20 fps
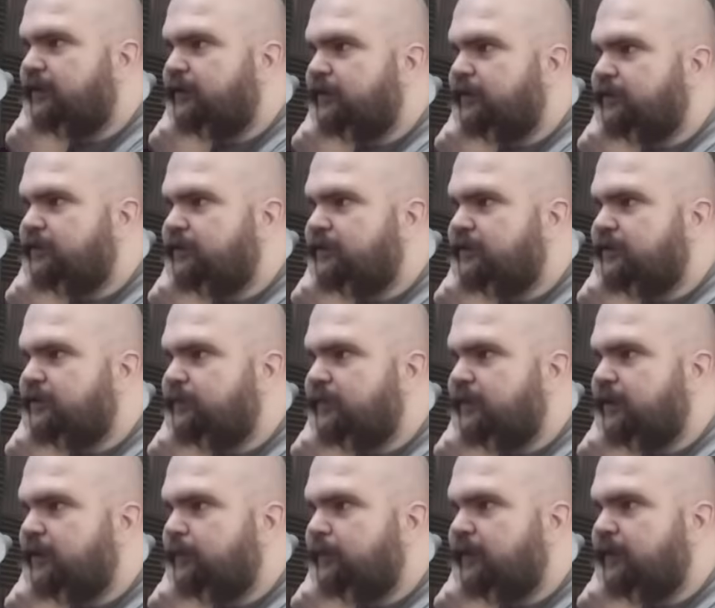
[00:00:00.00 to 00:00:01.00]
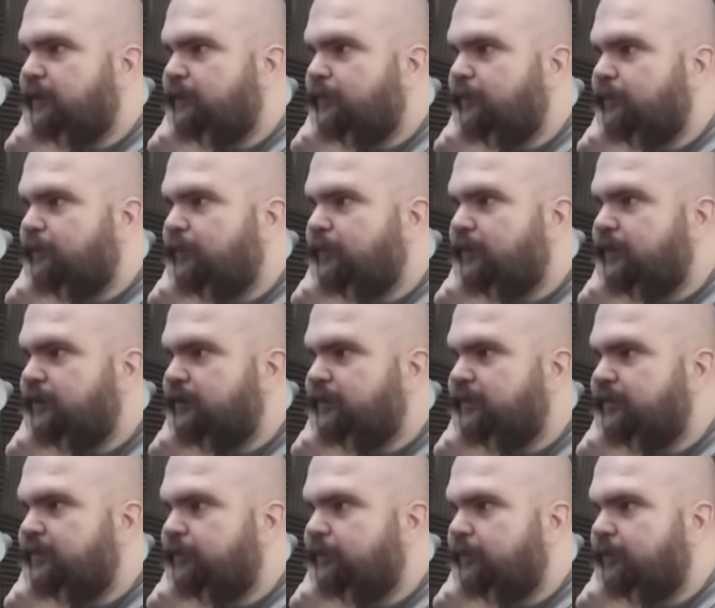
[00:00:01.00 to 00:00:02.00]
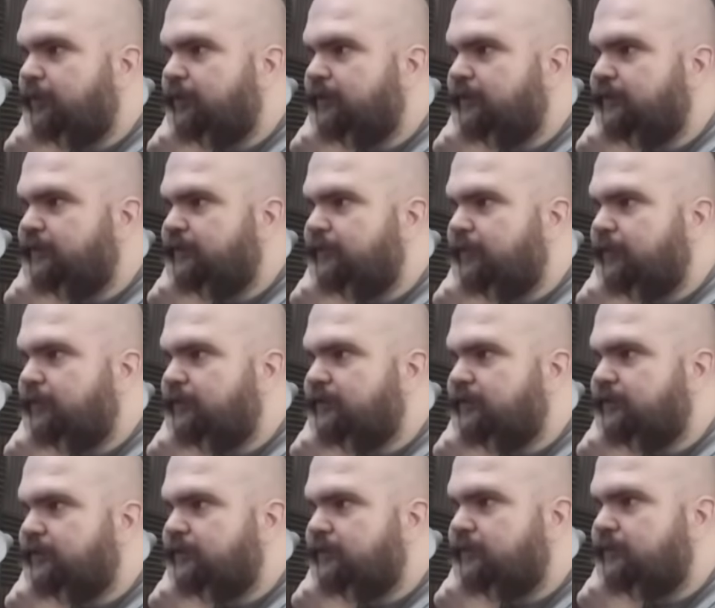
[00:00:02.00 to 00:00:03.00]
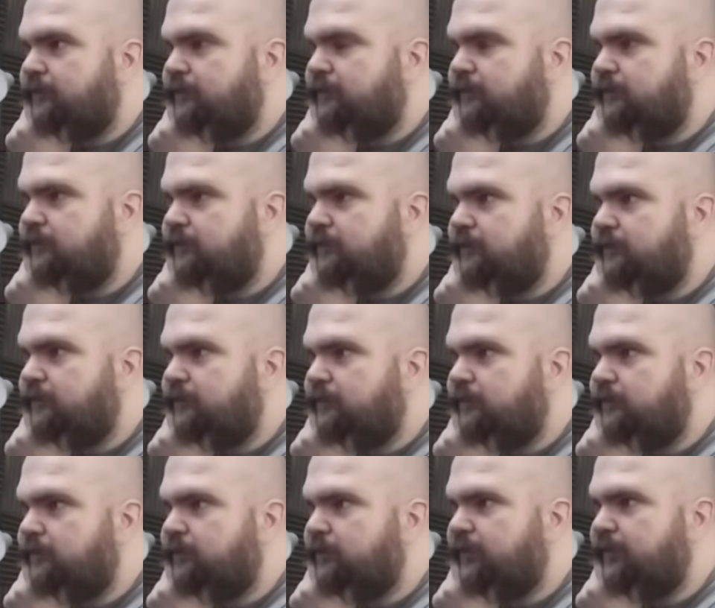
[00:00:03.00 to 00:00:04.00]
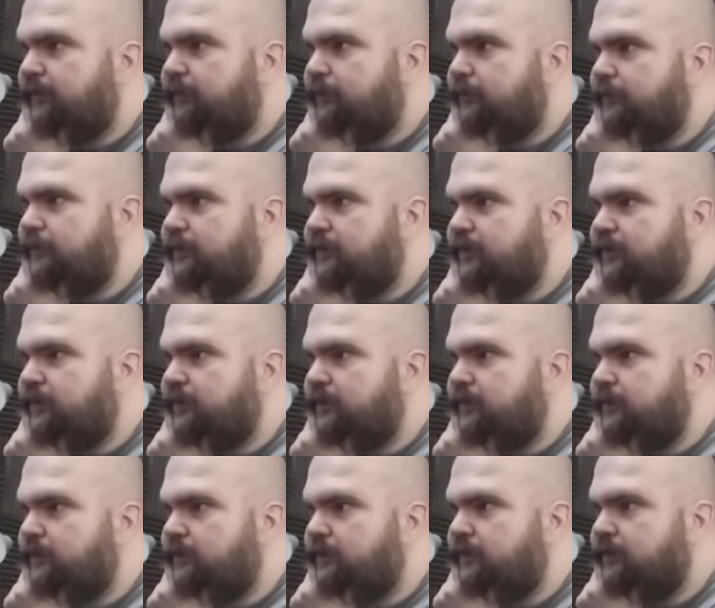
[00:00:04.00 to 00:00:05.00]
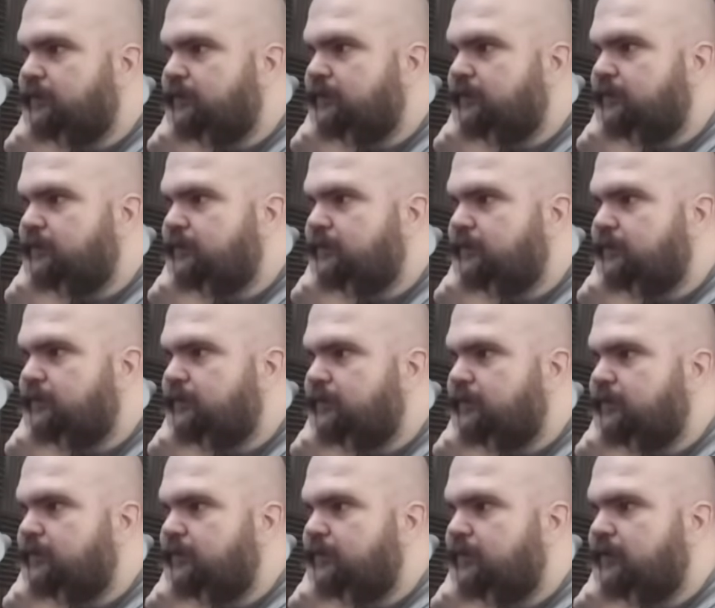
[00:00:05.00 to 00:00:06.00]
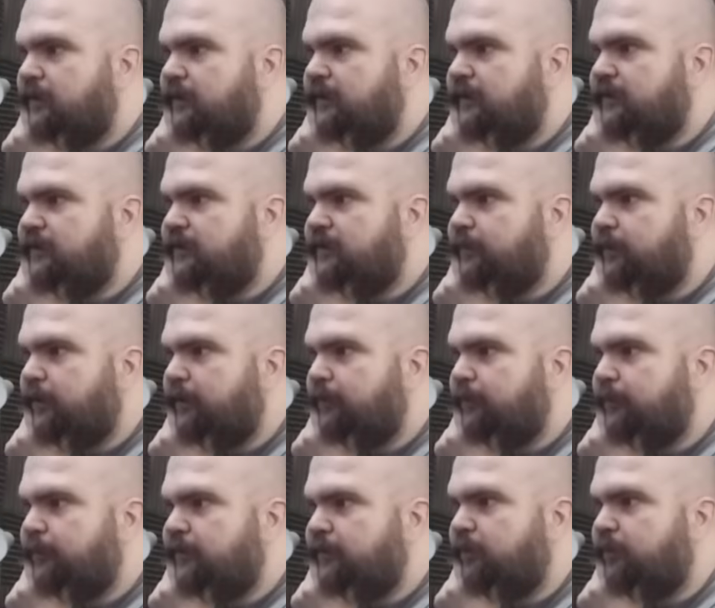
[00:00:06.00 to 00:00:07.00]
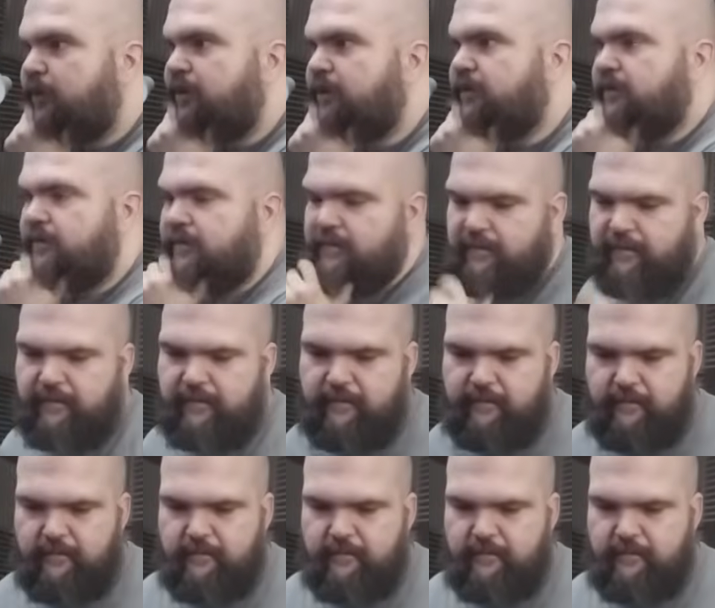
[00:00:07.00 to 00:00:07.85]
the entity map. That's what we want to be focused on. Then we have a room cell, so, and this is probably what's blocking us.